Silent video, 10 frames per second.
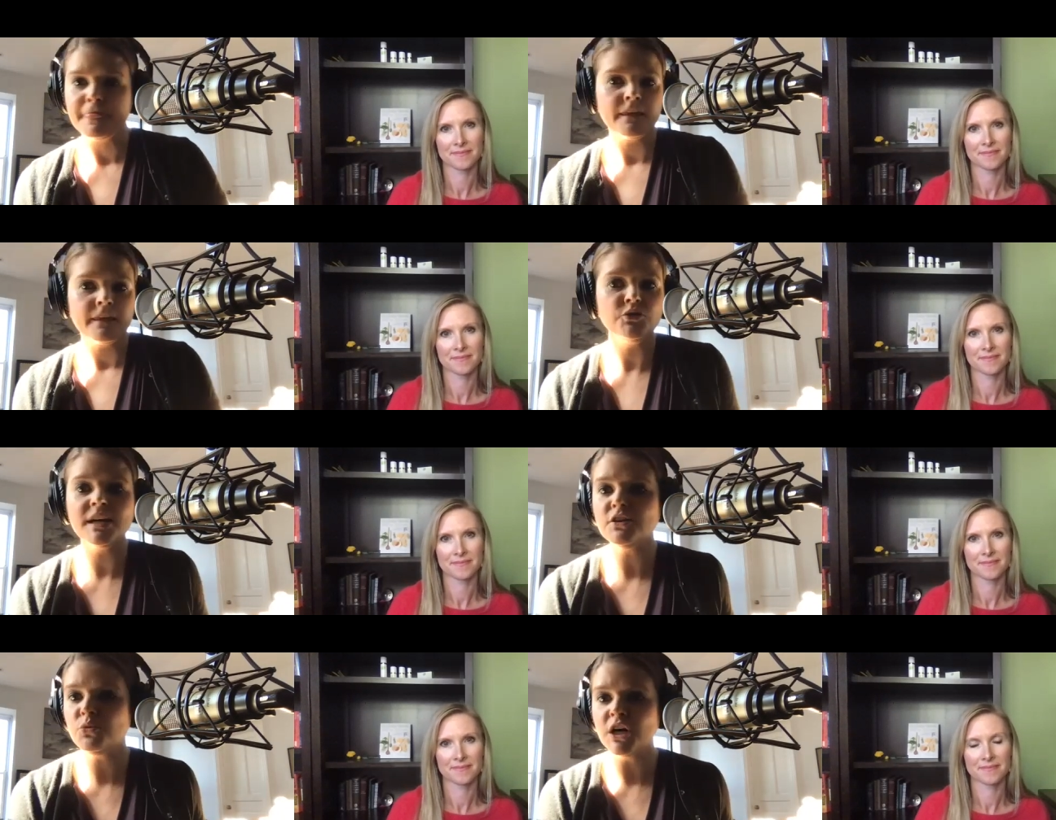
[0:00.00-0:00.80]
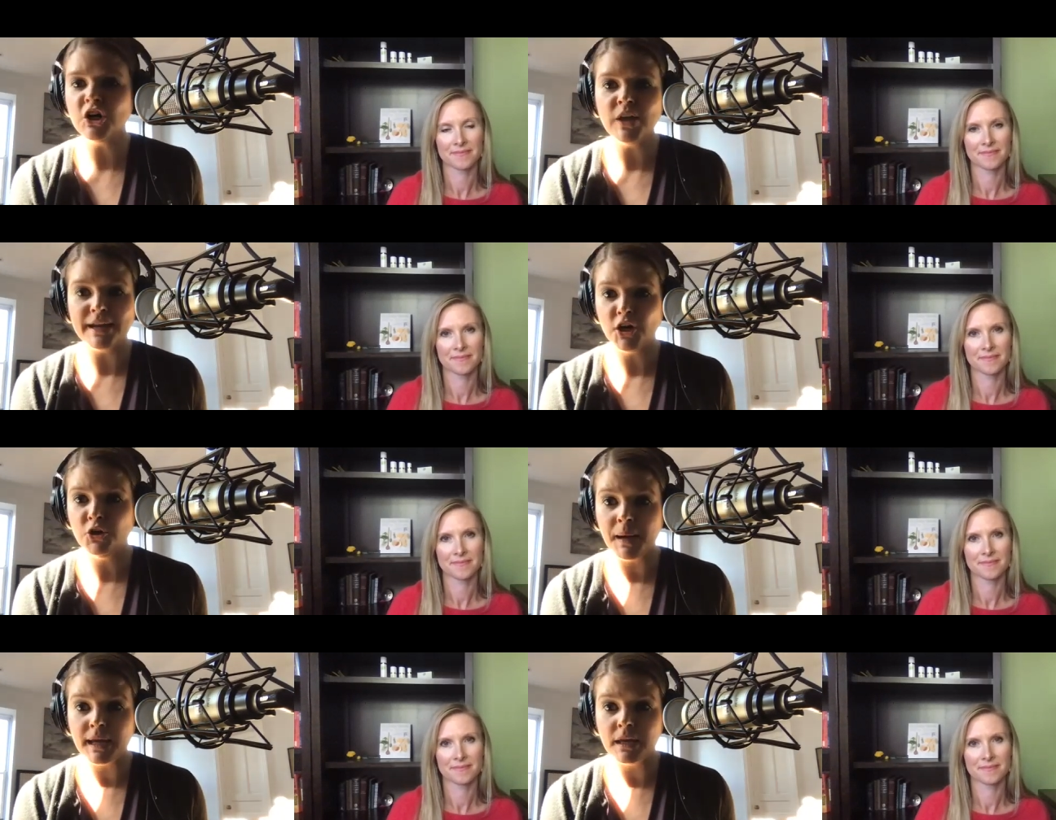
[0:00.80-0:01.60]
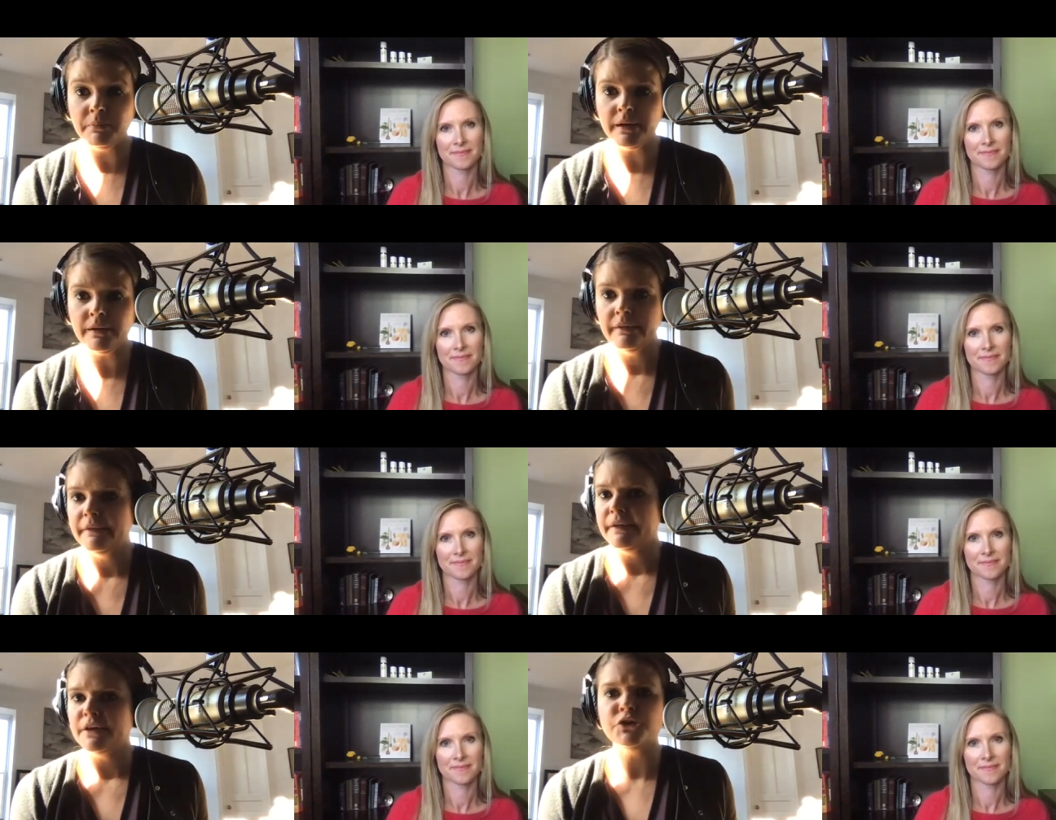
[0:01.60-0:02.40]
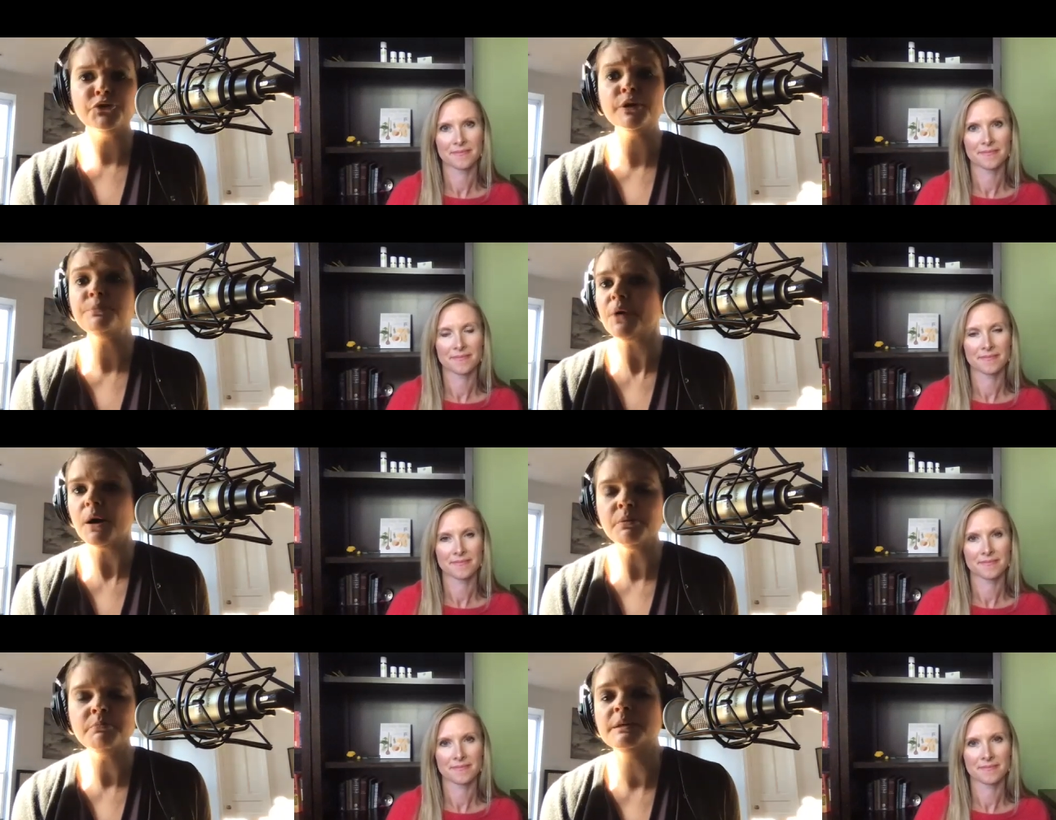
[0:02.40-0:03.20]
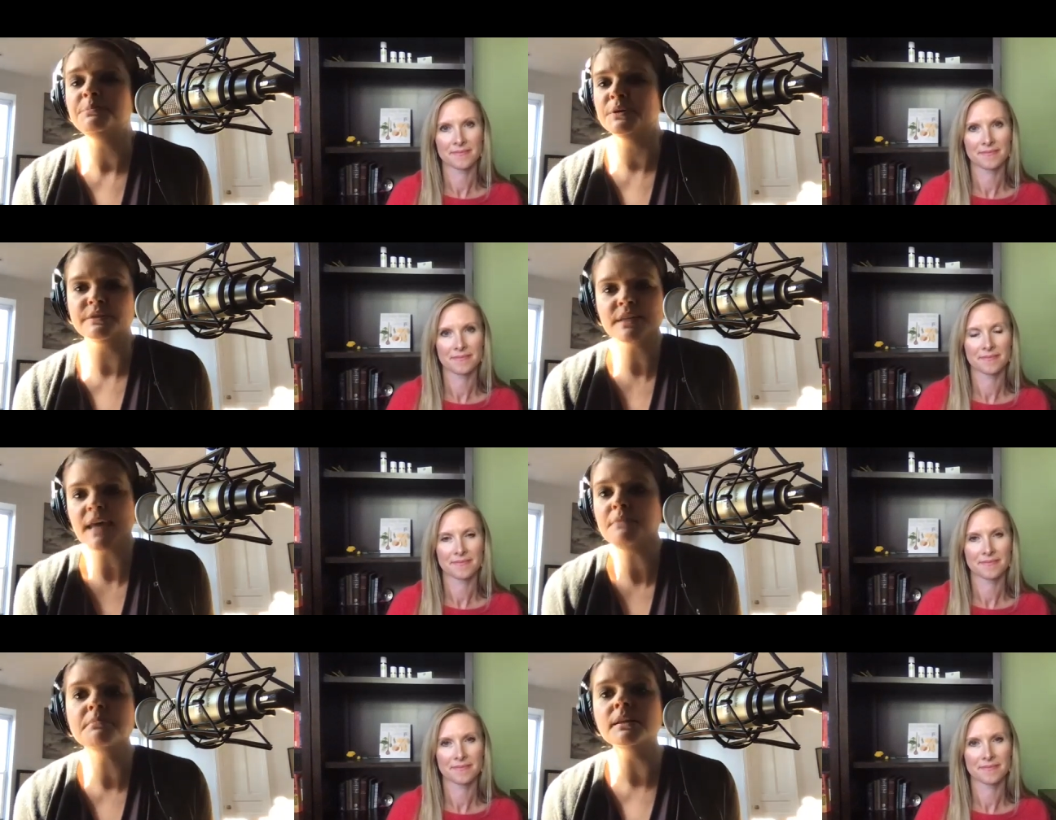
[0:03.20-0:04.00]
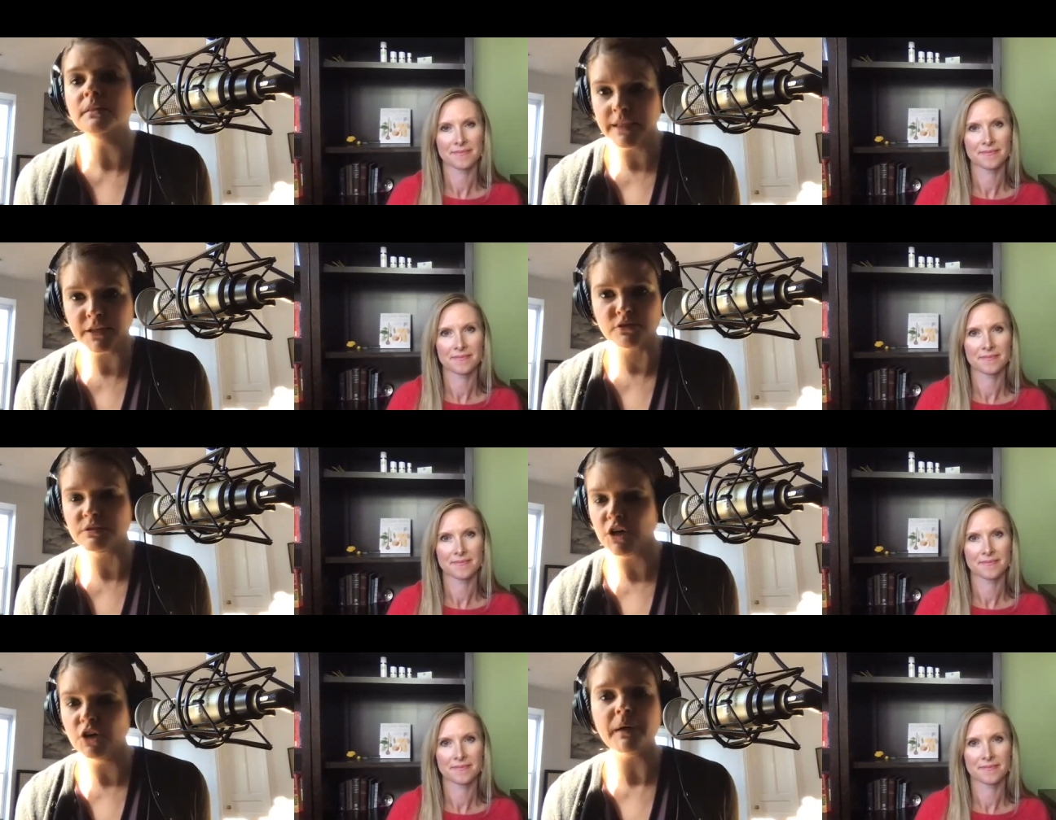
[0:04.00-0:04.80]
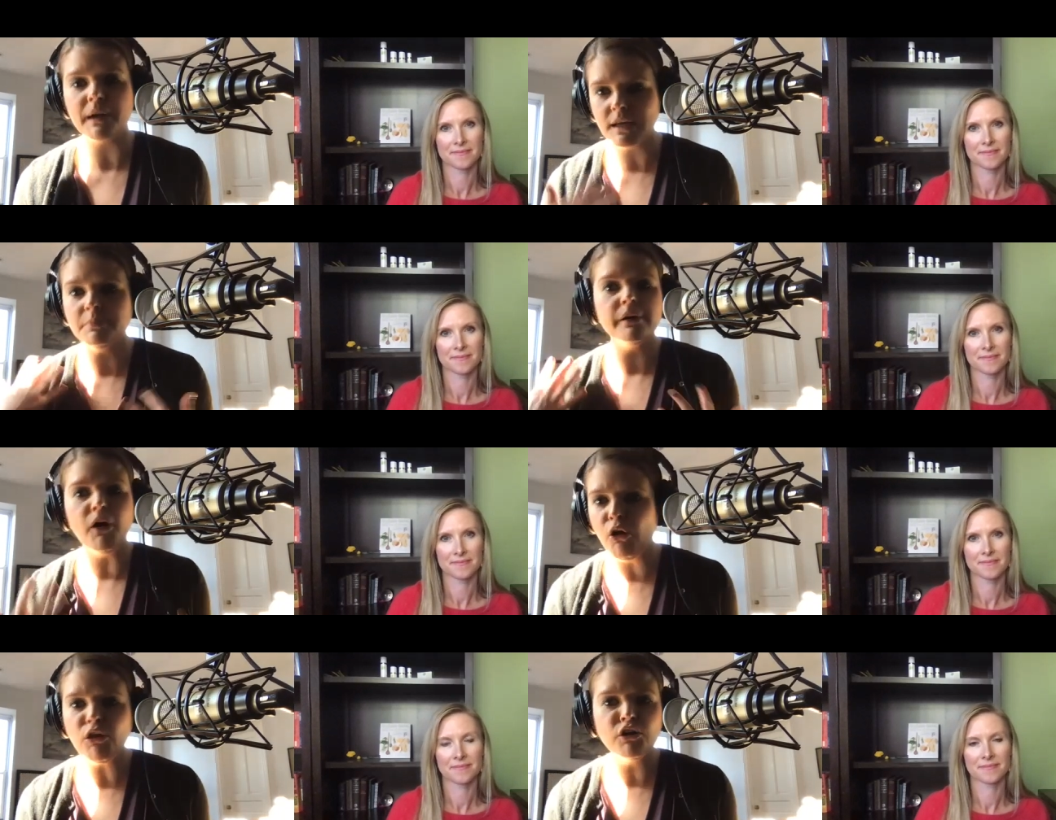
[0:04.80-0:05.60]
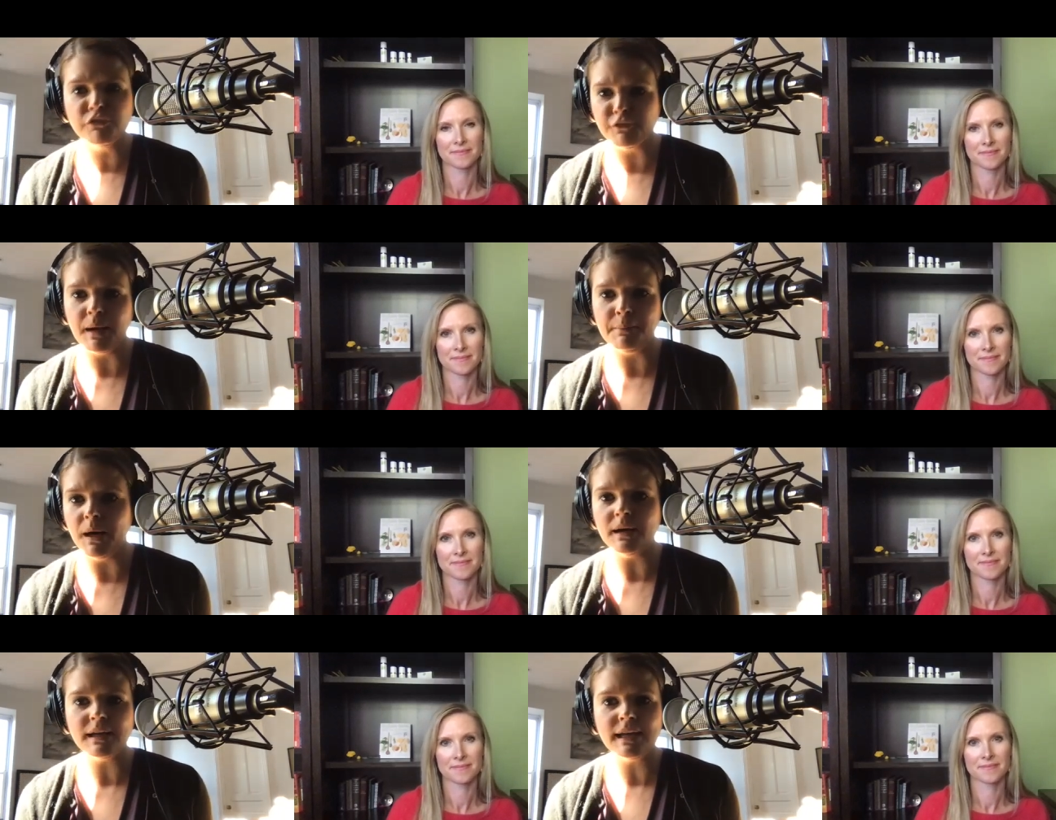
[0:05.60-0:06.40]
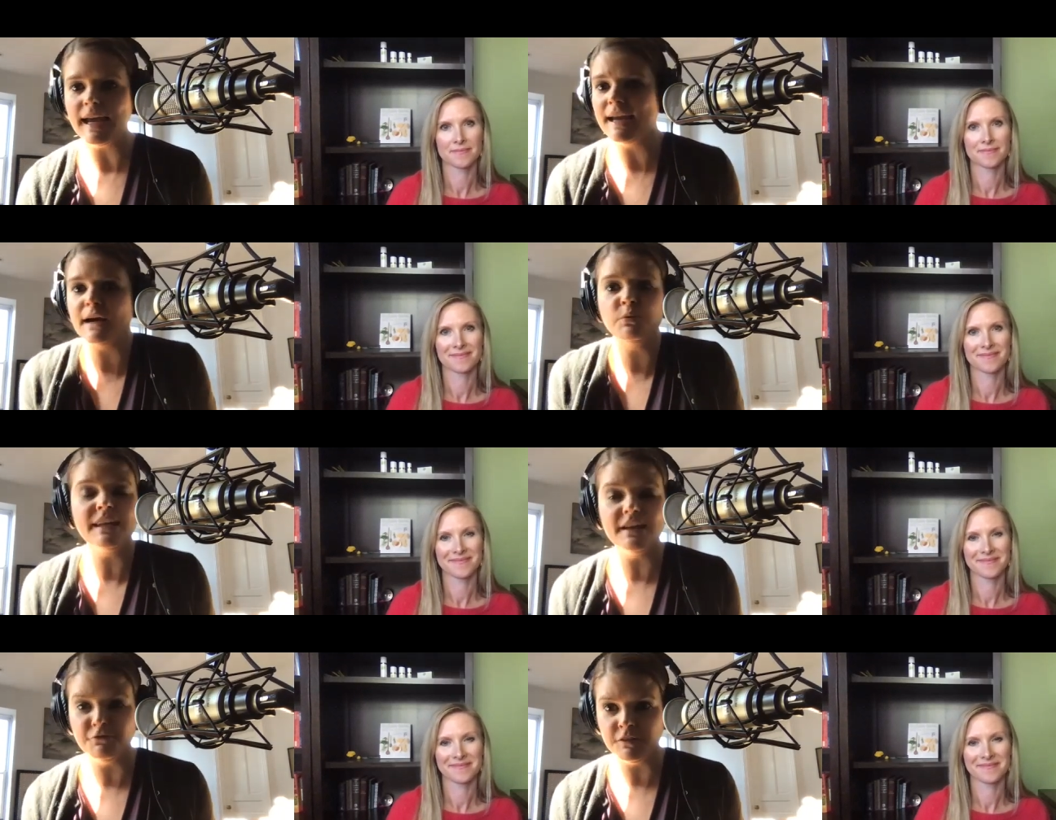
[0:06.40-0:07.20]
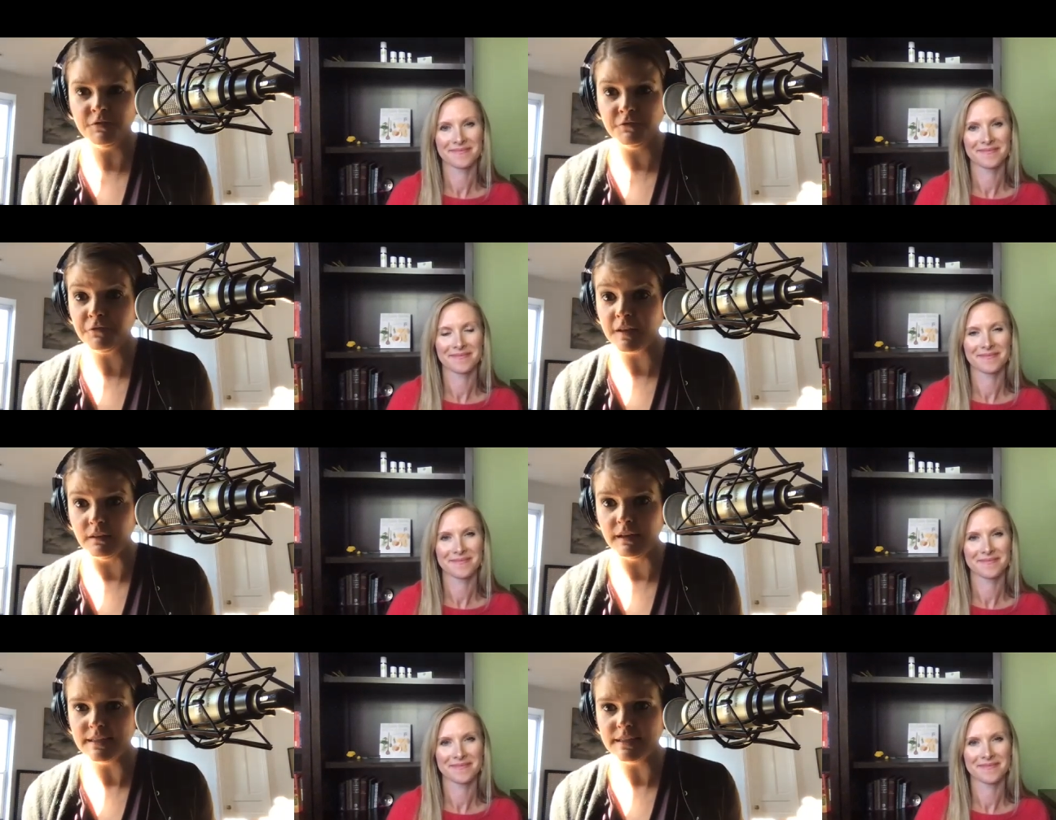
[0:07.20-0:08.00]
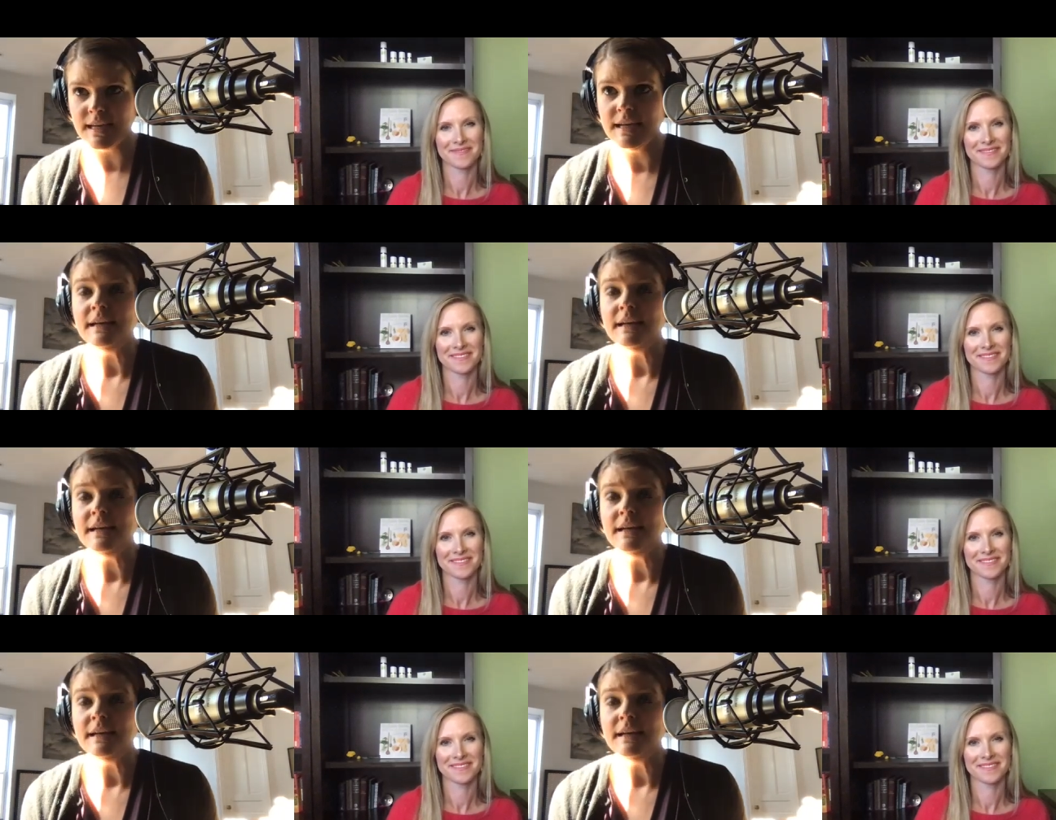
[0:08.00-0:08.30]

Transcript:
Speaker 1: you get an oil like Copaiba you could probably put 10 milliliters of copaiba all over my body and I would never even feel it.